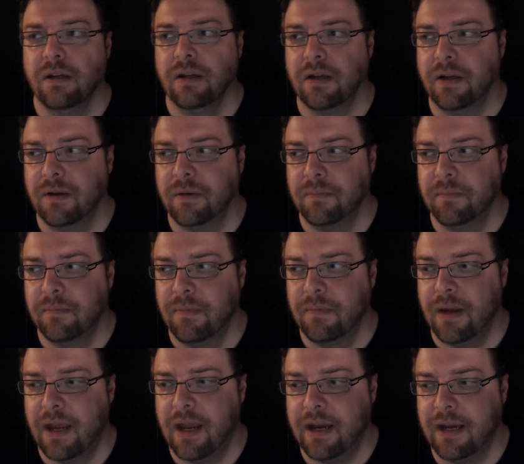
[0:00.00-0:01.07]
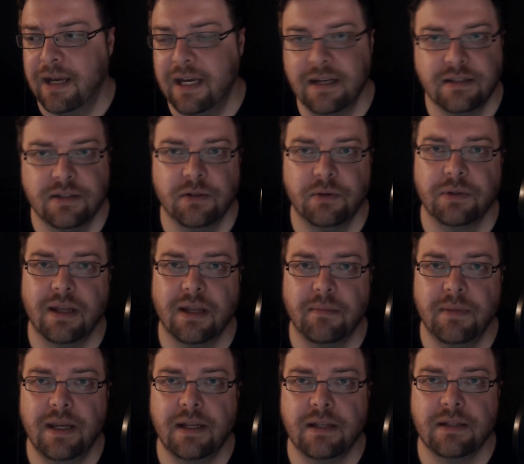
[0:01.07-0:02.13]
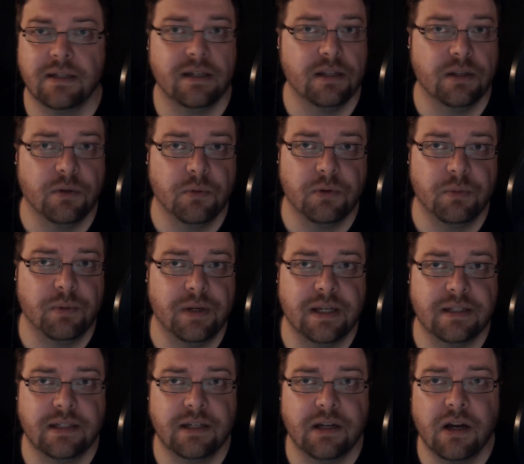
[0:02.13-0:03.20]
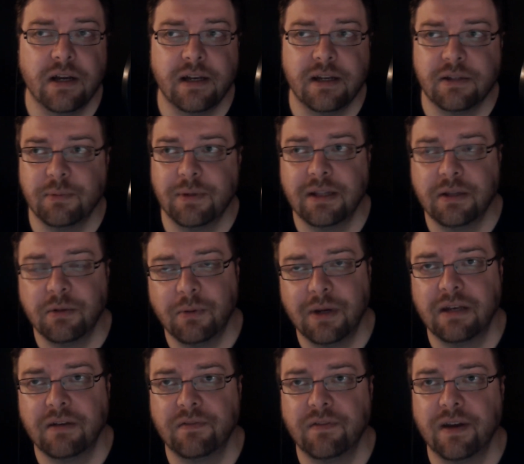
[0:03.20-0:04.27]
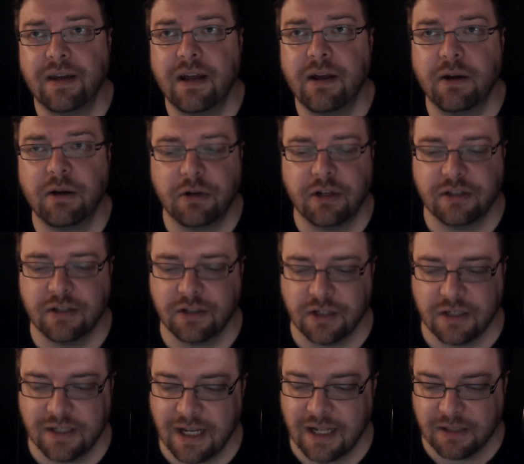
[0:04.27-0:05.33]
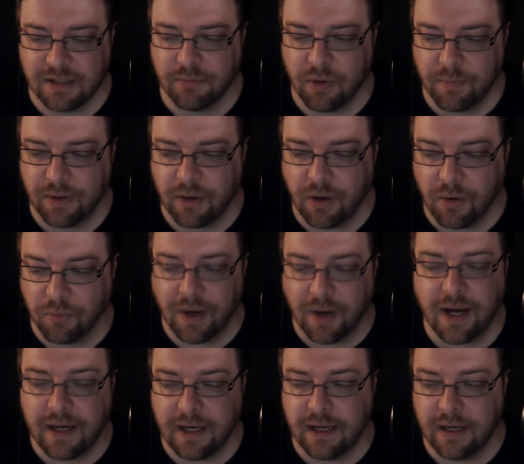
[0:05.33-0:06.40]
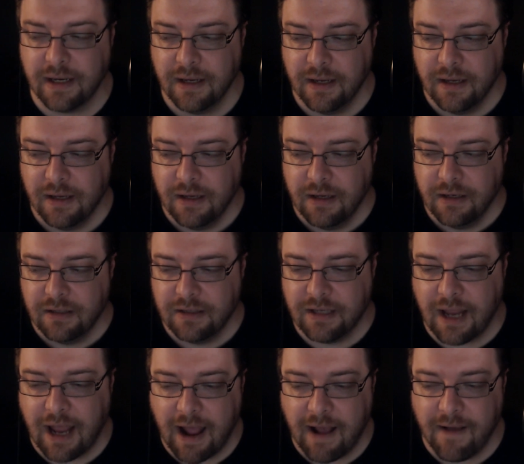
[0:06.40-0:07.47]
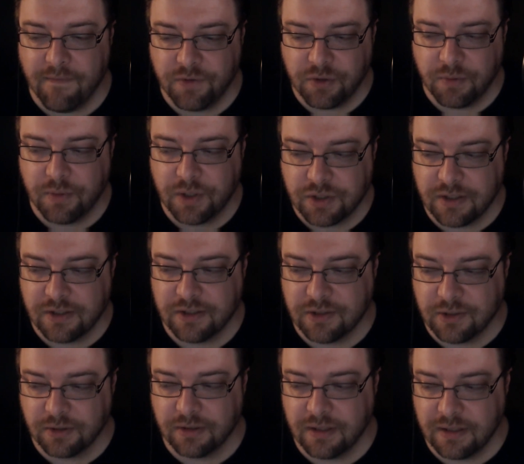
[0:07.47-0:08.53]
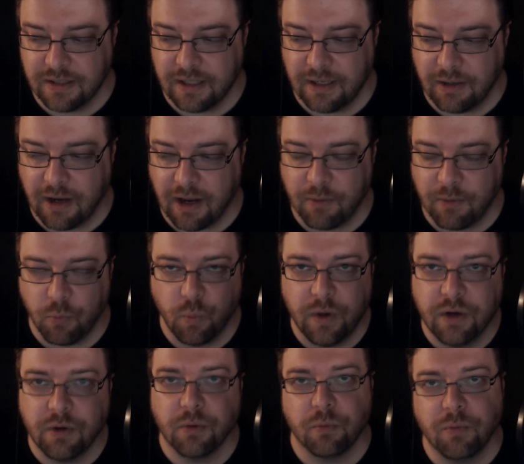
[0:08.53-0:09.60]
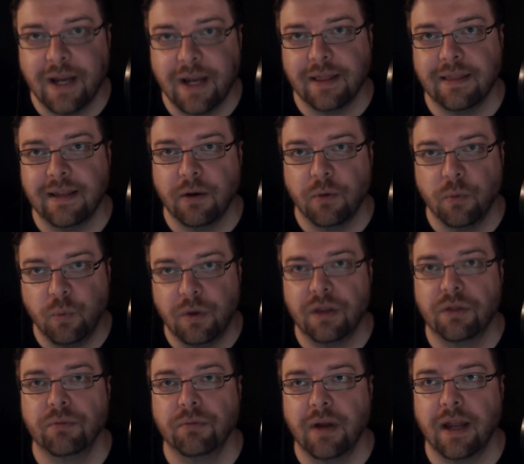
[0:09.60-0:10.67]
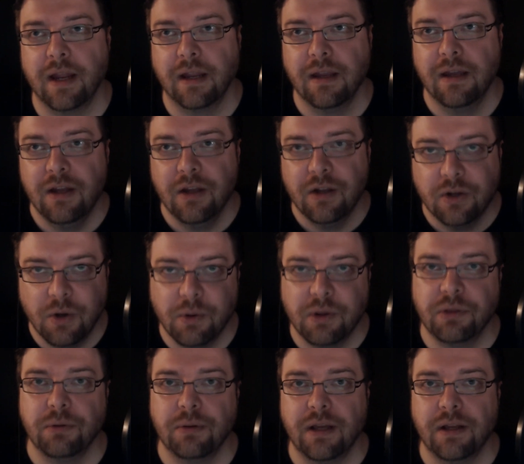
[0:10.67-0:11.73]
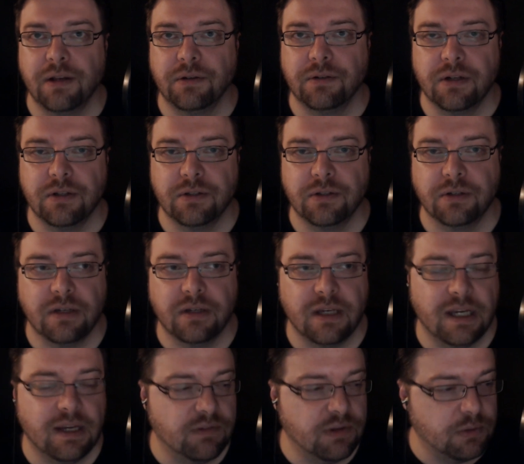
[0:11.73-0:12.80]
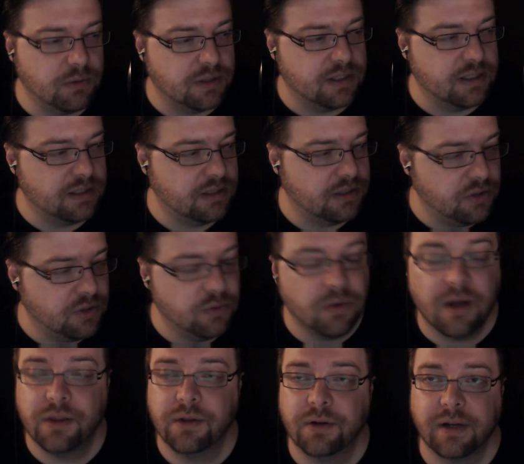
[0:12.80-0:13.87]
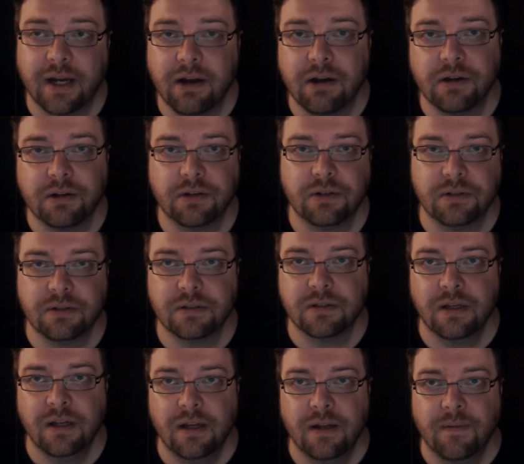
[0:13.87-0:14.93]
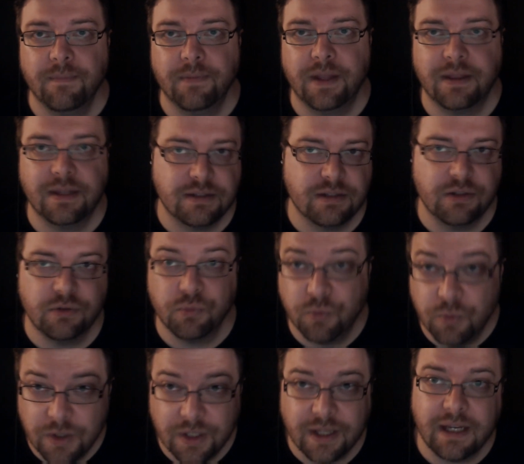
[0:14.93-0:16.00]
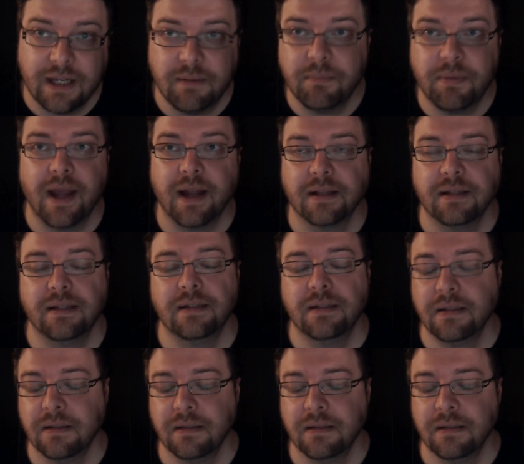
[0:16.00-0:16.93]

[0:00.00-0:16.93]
And he doesn't know what that means, and neither would we as the audience. We have to wait to find out, and it's such a tense moment already to have so much uncertainty, and we're right there with Reg going through that uncertainty, even though it's these two other characters that this is really impacting.